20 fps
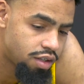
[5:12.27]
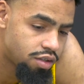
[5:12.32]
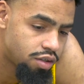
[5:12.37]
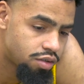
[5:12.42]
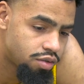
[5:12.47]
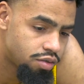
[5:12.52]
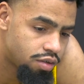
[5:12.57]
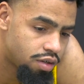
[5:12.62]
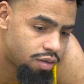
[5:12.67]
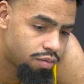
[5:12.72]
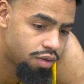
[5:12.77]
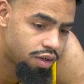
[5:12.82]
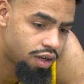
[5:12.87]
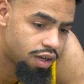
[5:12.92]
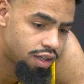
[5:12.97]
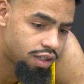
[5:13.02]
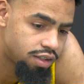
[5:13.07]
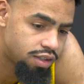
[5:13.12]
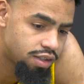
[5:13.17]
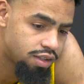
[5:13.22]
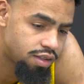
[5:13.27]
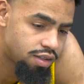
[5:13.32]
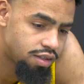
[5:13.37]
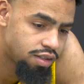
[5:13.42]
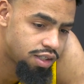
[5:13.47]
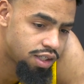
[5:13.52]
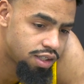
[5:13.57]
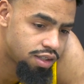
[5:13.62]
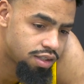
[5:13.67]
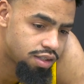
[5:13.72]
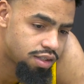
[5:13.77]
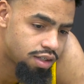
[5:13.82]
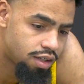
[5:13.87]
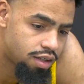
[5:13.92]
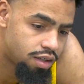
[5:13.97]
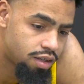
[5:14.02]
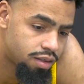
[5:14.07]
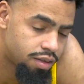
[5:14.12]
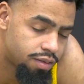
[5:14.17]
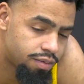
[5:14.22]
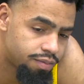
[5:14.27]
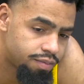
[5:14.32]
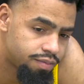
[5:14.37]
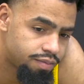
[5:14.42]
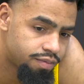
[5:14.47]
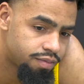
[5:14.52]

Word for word: I talked to a couple guys. Just take the time.